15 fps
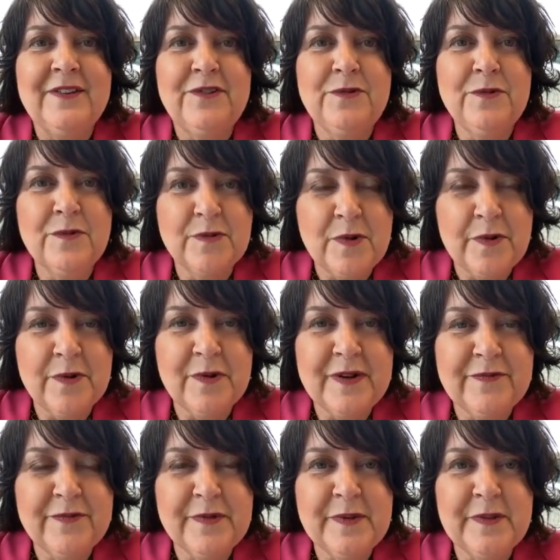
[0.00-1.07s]
to grow their
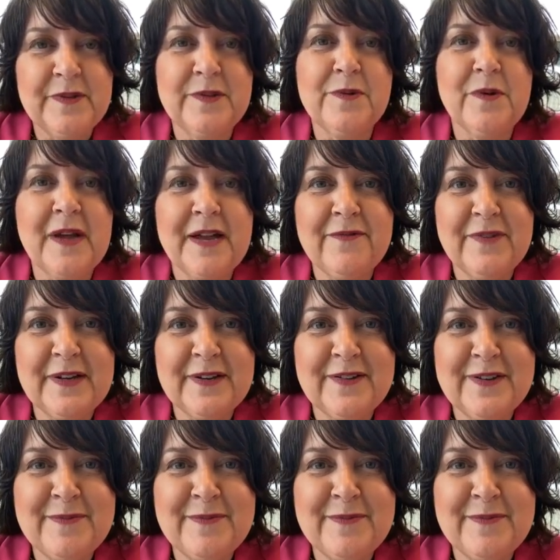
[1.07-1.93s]
influence through confident